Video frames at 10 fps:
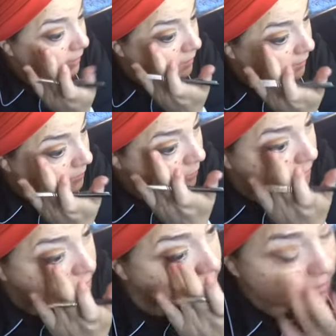and your
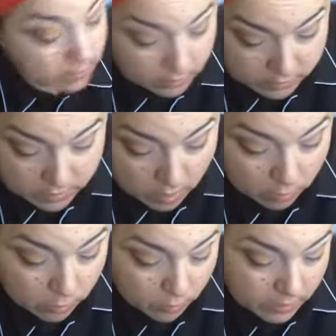concealer is all
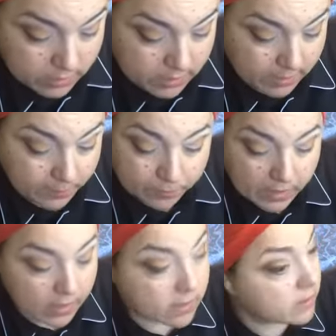crusty.
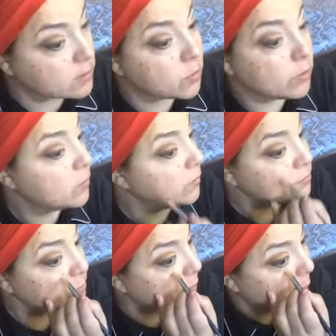This one moves
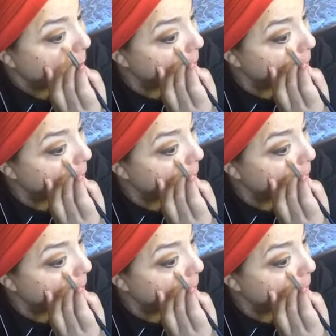with you.